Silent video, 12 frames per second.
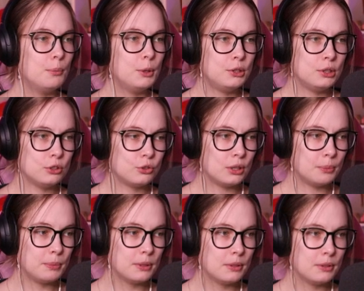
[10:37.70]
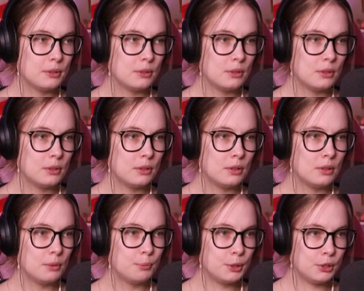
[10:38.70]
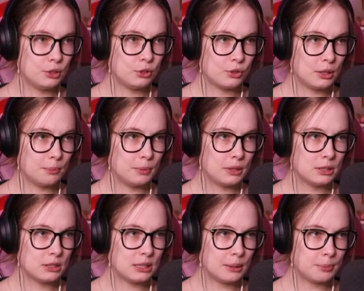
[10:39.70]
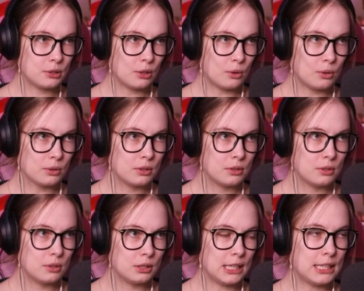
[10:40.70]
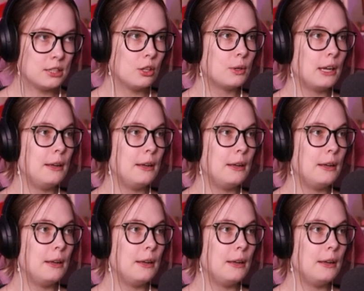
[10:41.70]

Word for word: Strip. Merchant Strip. Steps Nald. Yes, okay.